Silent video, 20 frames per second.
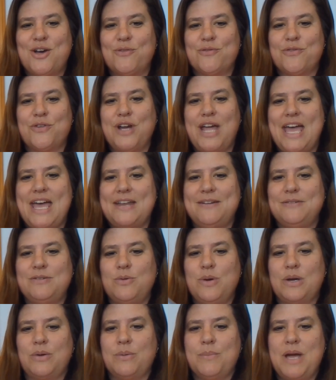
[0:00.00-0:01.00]
Don't forget,
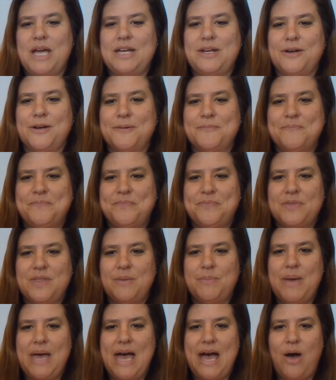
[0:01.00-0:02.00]
quick reminder,
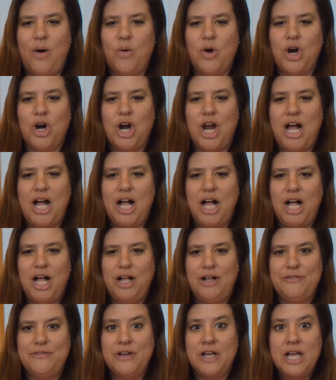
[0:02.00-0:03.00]
the power
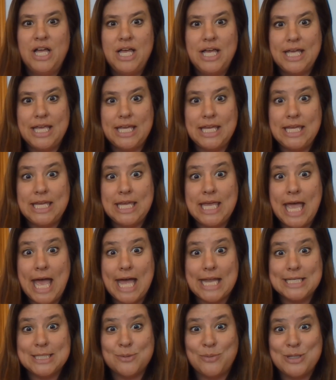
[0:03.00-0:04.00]
of
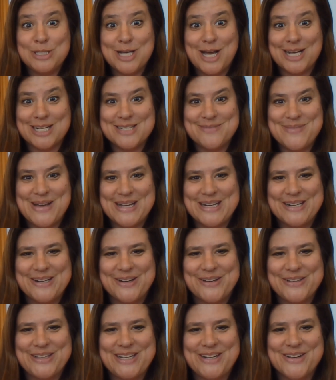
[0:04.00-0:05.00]
yet. We talked about it
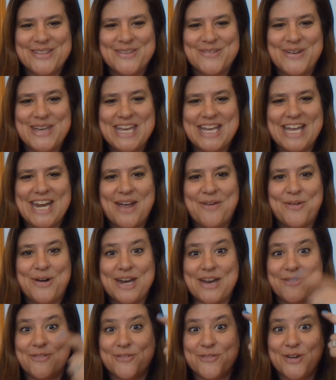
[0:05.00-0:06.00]
earlier in the week and I
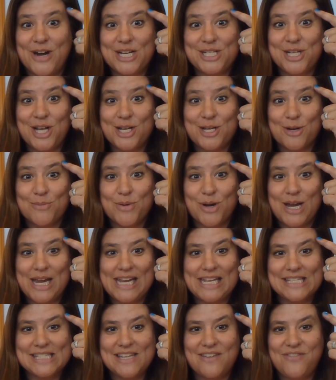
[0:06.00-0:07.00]
want it fresh on your
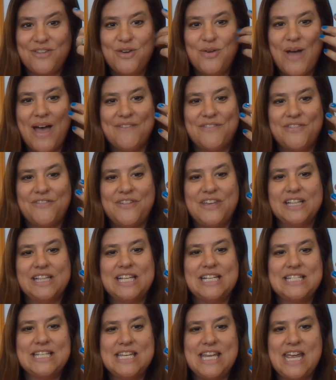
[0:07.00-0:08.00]
brains. If you have a
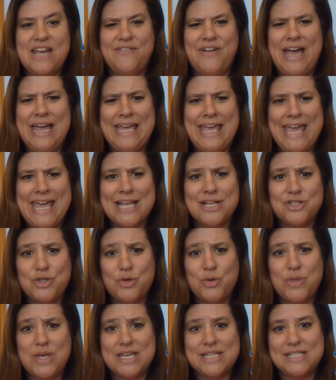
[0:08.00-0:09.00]
feeling today of, I can't
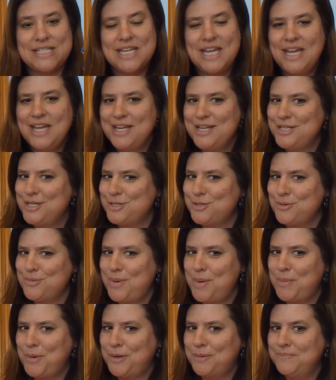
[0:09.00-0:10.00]
do this, just
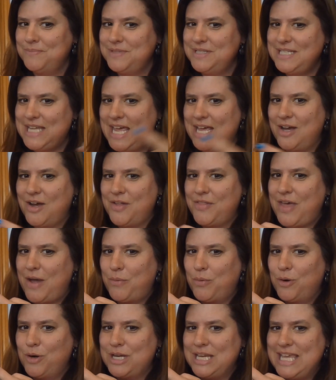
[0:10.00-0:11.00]
remember, tag on
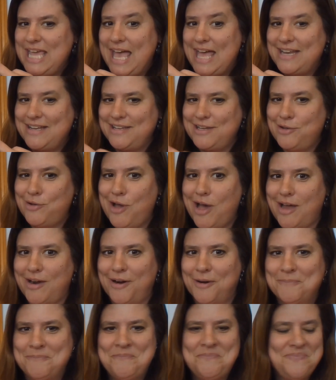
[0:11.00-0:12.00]
that word yet and you
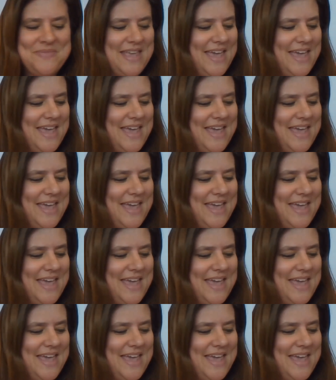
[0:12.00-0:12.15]
got her.